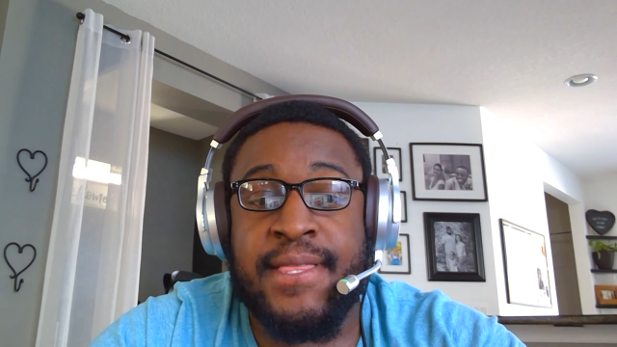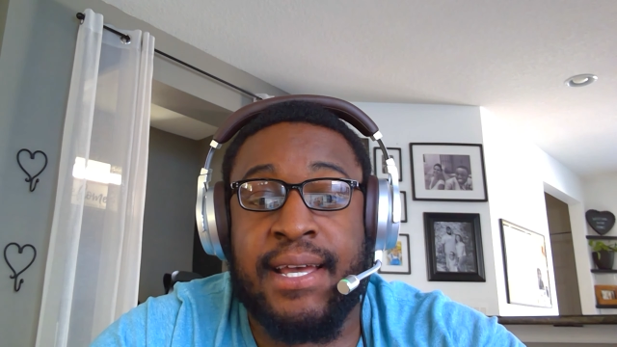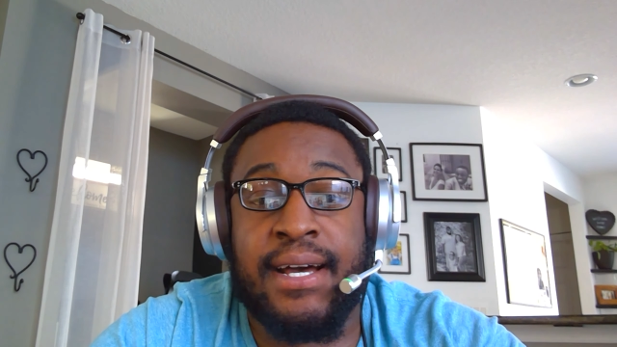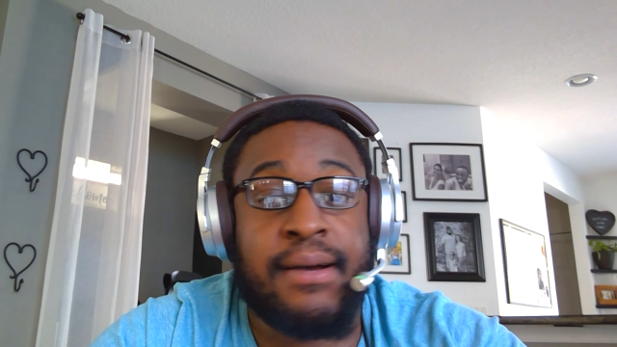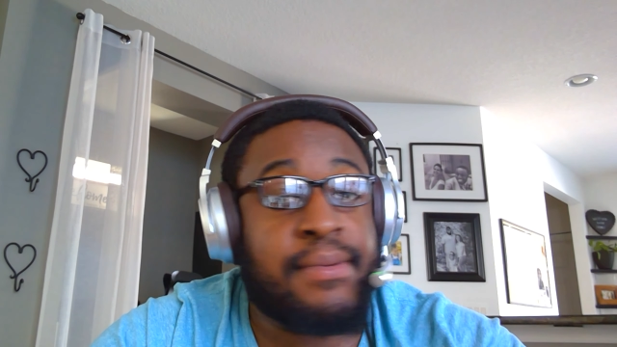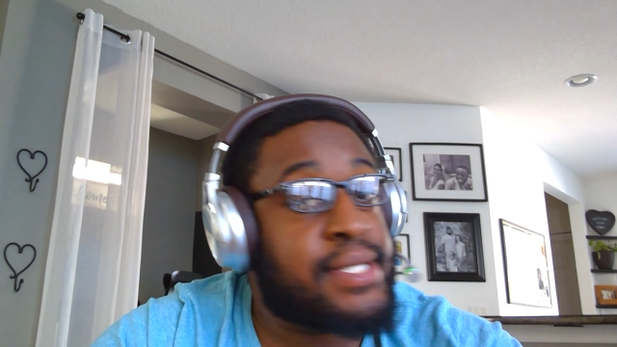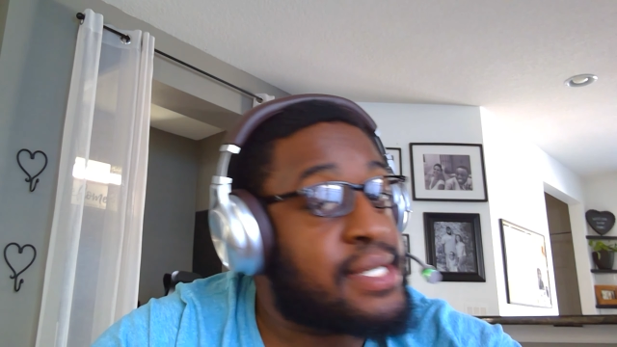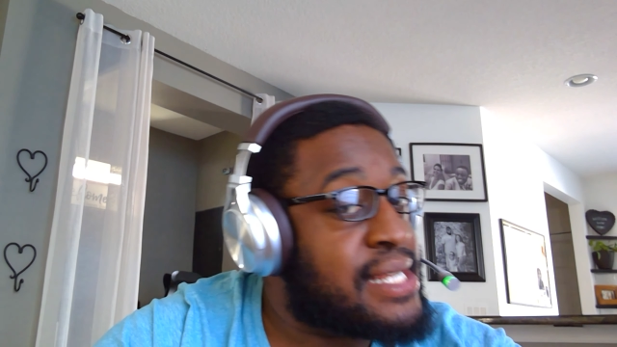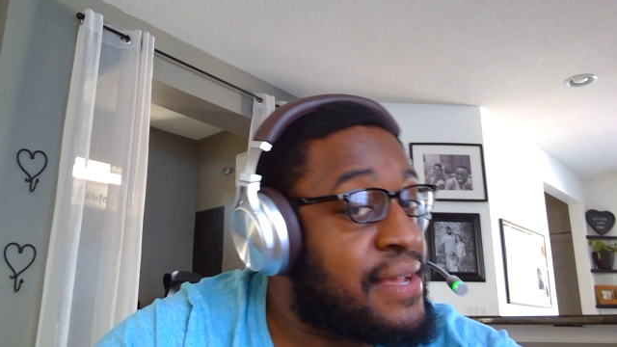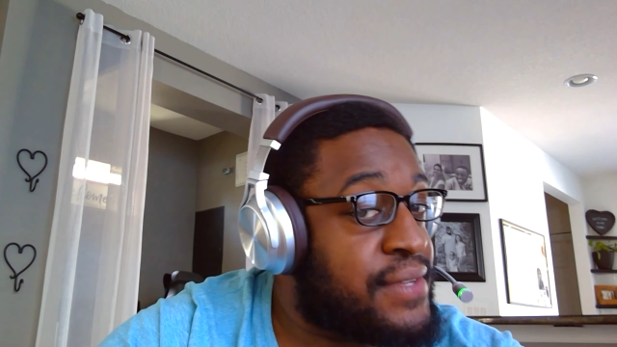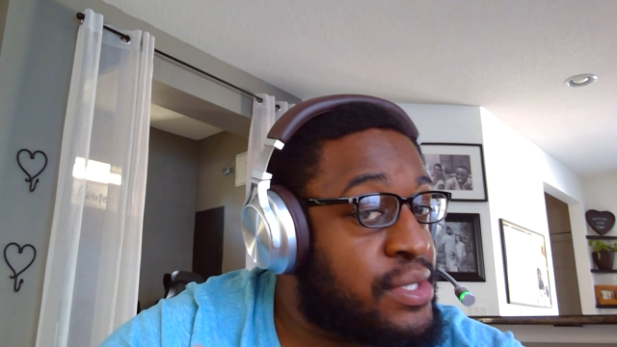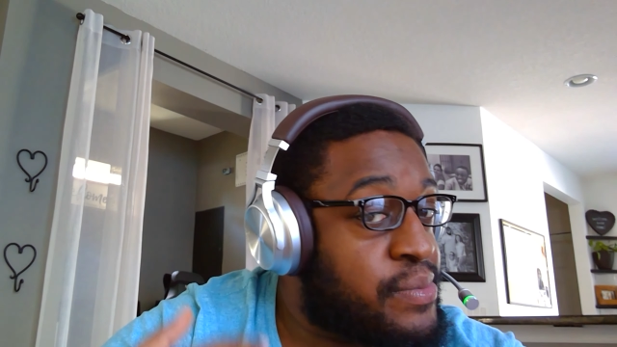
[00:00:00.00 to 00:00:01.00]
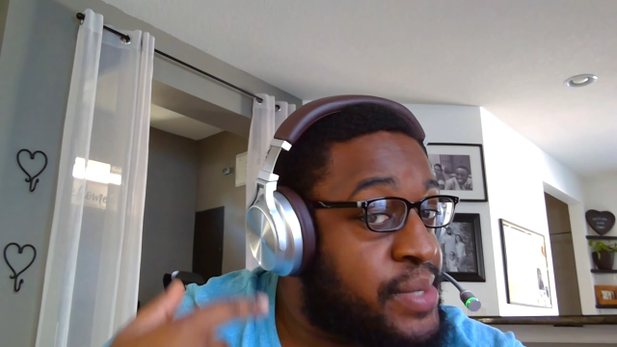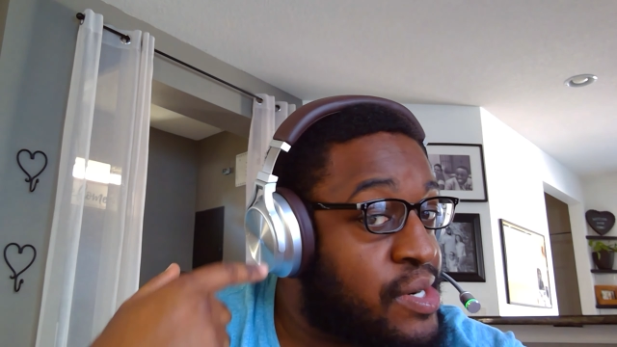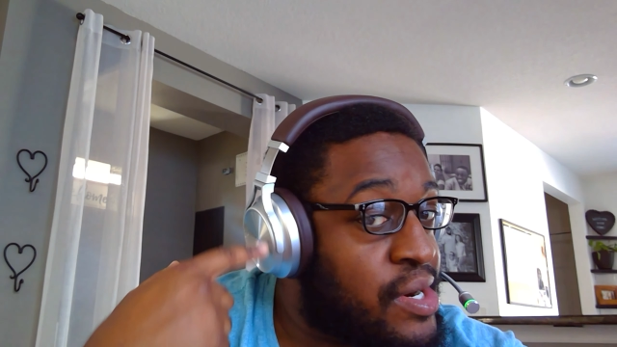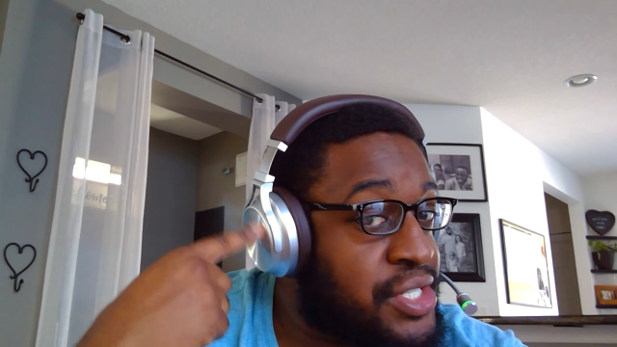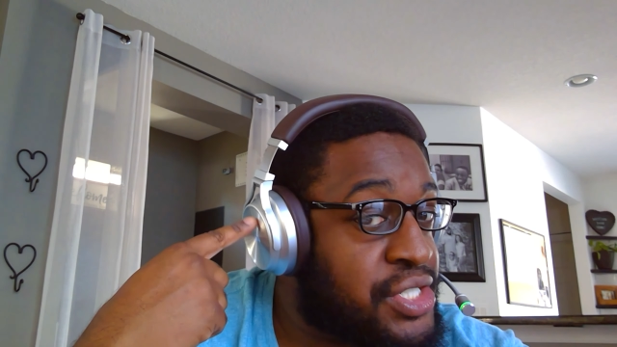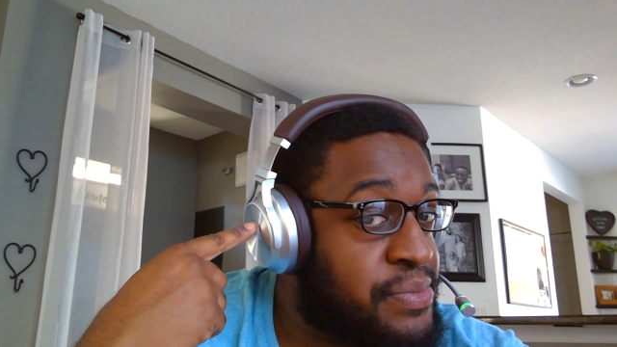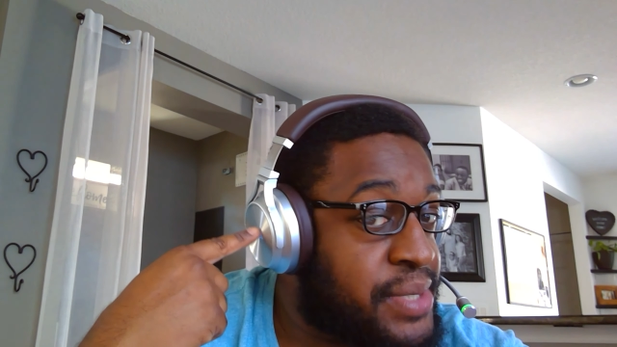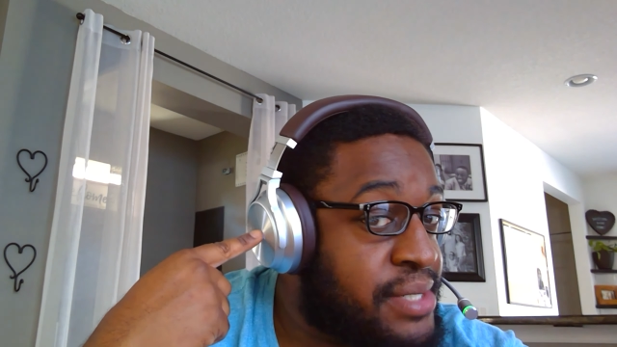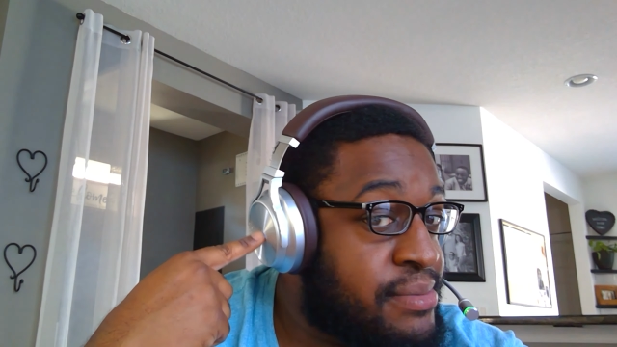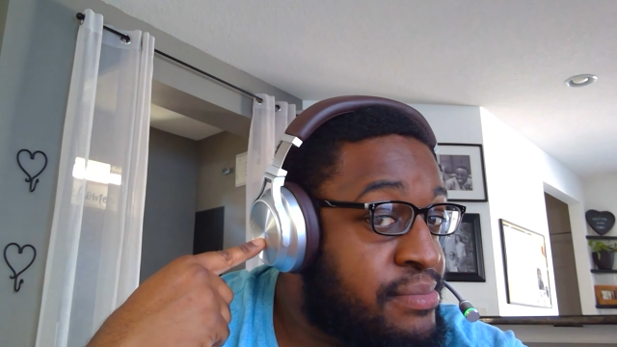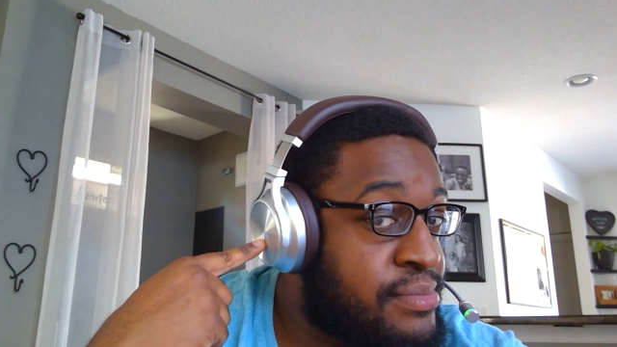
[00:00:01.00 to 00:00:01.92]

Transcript: It does have a little bit of RGB,